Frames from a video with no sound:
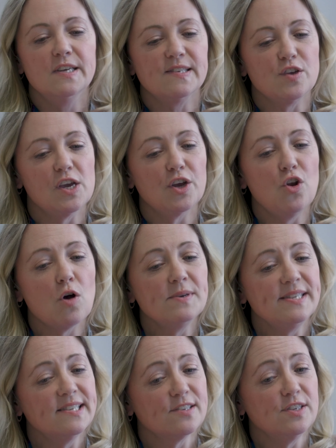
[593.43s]
So you can
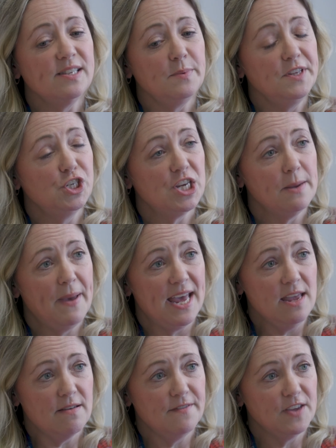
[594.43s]
always discuss it with your
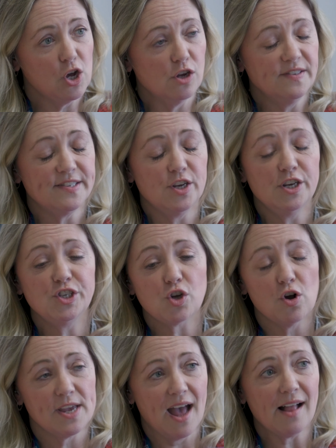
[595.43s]
GP if you're concerned,
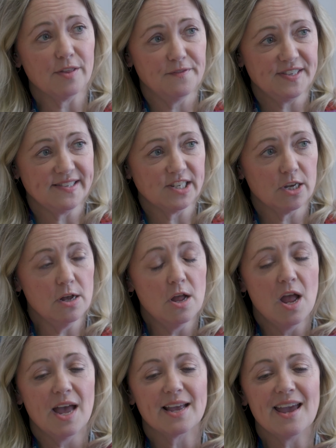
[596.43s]
or your health visitor.
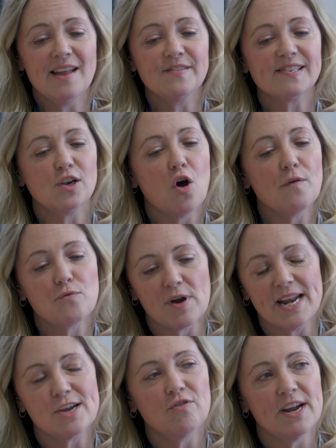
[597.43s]
Again, there's a lot of
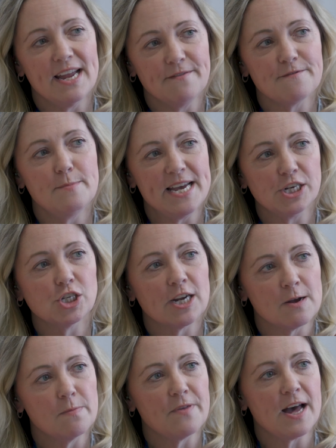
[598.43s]
really great information
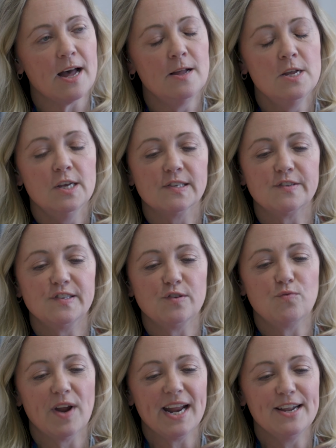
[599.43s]
out there. So there's a
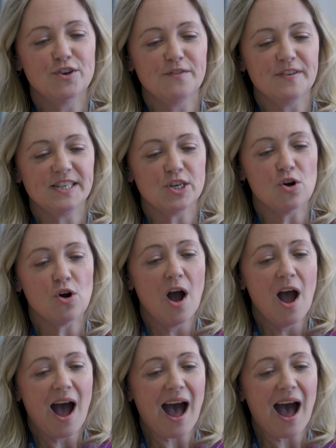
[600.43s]
really good video.